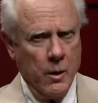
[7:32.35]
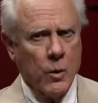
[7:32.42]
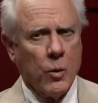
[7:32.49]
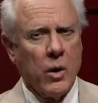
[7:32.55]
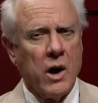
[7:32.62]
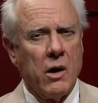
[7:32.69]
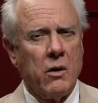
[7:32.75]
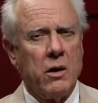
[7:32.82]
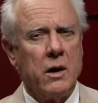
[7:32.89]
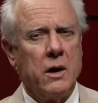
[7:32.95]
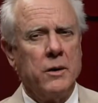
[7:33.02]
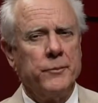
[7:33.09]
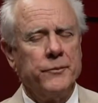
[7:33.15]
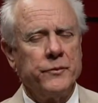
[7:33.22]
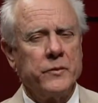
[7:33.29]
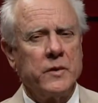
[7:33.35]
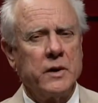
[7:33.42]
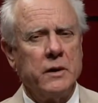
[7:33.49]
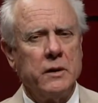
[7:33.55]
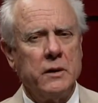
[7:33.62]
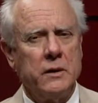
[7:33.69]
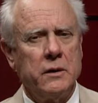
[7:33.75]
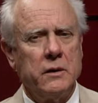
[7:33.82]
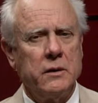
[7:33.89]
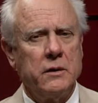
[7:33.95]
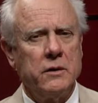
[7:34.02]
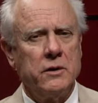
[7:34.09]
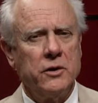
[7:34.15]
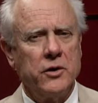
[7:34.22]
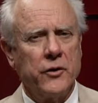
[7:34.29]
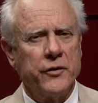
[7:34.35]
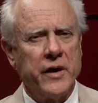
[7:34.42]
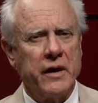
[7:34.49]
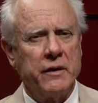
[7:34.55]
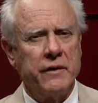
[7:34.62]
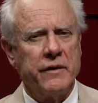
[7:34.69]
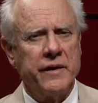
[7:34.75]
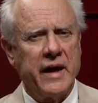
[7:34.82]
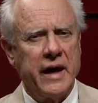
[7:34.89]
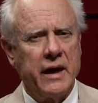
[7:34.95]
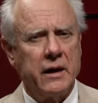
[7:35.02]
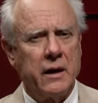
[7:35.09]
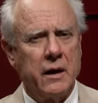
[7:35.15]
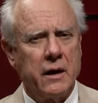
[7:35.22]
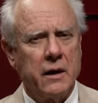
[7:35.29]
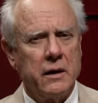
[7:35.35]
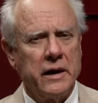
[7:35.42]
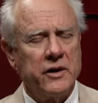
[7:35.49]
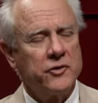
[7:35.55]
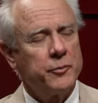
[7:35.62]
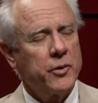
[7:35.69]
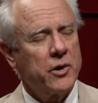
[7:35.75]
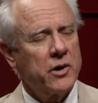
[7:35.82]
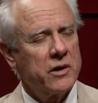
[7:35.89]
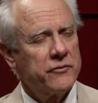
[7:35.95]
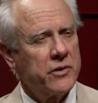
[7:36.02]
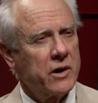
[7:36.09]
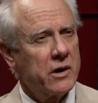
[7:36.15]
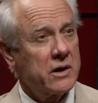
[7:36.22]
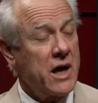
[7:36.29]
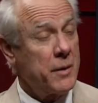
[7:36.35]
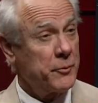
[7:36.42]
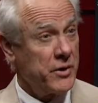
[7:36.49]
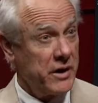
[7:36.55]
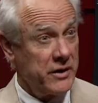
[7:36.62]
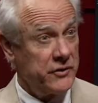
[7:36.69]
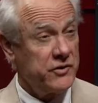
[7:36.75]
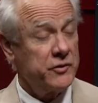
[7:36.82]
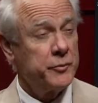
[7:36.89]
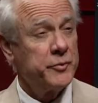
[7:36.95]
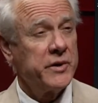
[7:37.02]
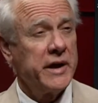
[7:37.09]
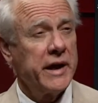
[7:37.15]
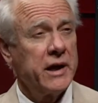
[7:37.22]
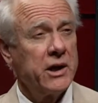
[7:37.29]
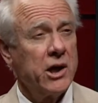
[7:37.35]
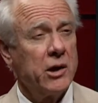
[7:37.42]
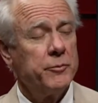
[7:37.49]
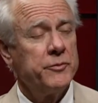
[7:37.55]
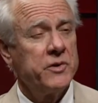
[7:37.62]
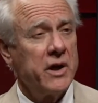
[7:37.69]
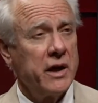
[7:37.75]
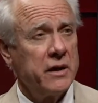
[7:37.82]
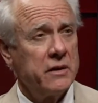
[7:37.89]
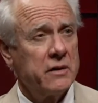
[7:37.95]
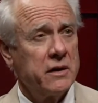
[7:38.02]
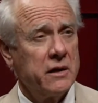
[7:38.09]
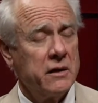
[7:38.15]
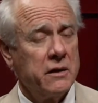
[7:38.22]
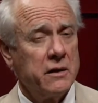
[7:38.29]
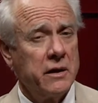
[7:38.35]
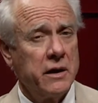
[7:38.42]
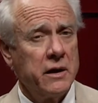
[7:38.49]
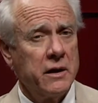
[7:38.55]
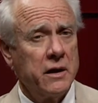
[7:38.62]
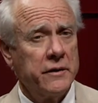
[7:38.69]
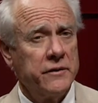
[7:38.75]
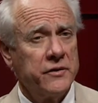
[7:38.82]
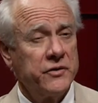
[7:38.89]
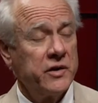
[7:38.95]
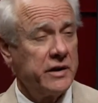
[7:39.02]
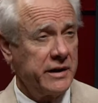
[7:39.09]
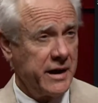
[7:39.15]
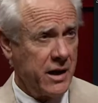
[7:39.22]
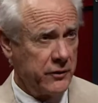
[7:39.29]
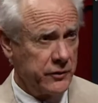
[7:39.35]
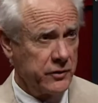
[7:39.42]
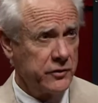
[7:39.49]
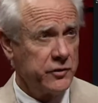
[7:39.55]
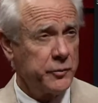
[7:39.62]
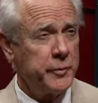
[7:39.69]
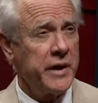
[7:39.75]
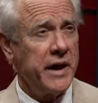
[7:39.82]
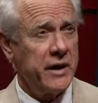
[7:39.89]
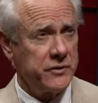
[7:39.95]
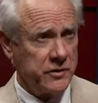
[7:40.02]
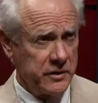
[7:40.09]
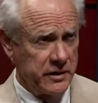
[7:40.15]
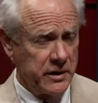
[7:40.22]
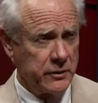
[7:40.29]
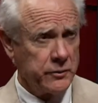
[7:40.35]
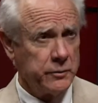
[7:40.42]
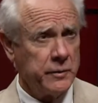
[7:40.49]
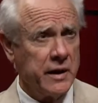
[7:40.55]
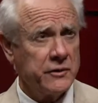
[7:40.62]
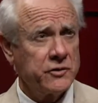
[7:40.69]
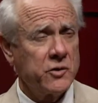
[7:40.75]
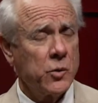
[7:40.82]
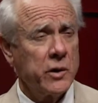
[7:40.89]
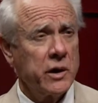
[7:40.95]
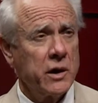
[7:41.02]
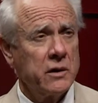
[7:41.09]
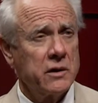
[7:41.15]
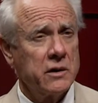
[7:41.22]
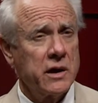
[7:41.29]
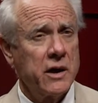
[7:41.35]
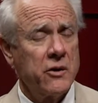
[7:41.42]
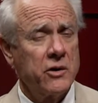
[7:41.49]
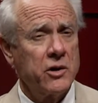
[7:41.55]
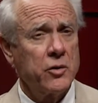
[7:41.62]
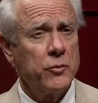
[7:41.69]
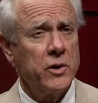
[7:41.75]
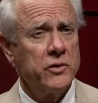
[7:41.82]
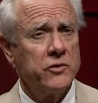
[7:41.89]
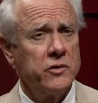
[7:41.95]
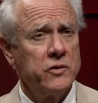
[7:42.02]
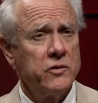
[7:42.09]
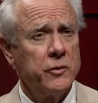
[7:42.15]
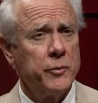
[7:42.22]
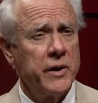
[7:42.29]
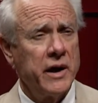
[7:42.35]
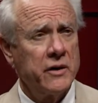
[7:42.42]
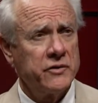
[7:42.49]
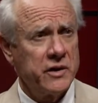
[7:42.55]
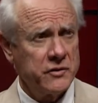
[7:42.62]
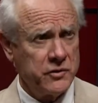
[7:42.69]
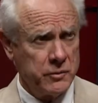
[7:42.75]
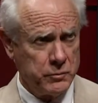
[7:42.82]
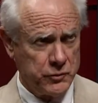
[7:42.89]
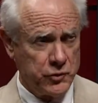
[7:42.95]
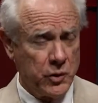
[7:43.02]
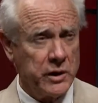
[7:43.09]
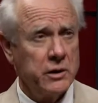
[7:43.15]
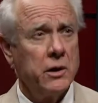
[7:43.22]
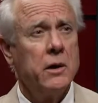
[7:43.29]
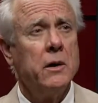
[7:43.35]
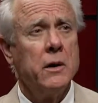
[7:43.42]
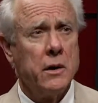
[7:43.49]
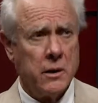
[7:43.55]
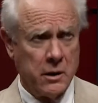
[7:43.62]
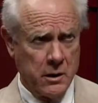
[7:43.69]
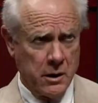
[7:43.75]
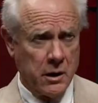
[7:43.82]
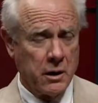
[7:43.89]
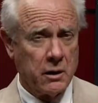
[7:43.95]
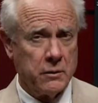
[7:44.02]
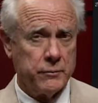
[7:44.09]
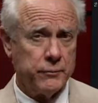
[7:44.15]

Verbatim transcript: Well, um, you know, that, that uh, as part of our comprehensive plan update that, that uh, the City Council just passed, and now that's going on to the County Commission to pass, that's a joint, uh,